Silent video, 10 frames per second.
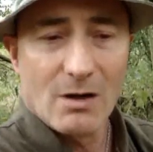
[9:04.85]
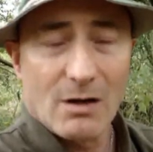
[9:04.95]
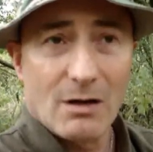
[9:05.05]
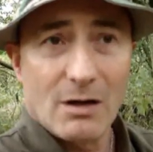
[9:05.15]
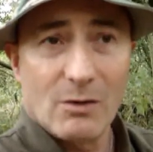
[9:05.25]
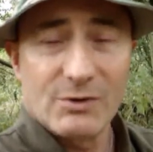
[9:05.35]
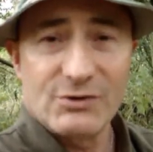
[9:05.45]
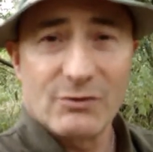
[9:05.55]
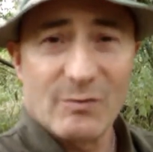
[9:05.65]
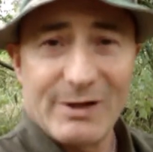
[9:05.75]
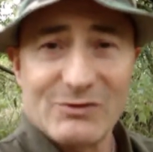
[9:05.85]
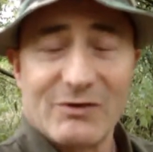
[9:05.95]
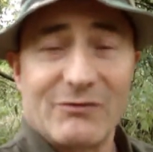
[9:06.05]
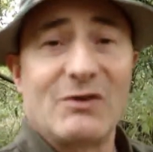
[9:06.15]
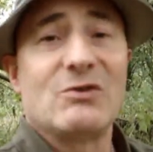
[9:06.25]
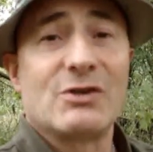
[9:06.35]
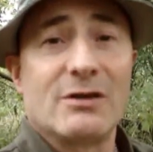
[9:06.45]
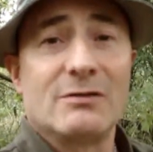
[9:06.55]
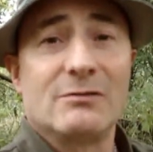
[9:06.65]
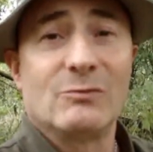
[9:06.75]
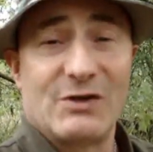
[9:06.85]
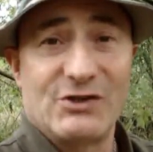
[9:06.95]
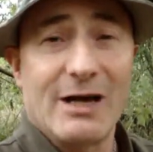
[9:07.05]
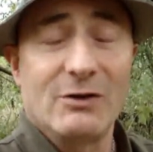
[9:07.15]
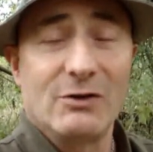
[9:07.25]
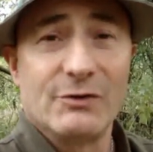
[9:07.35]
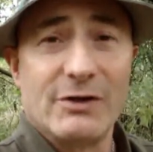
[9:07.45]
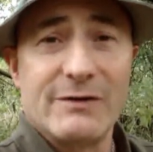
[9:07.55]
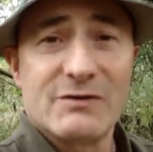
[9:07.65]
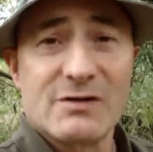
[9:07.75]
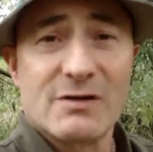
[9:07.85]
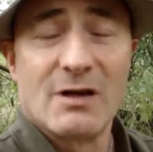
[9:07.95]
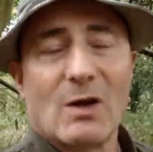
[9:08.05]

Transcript: I wish you all the best with the future with the Jacklore knives.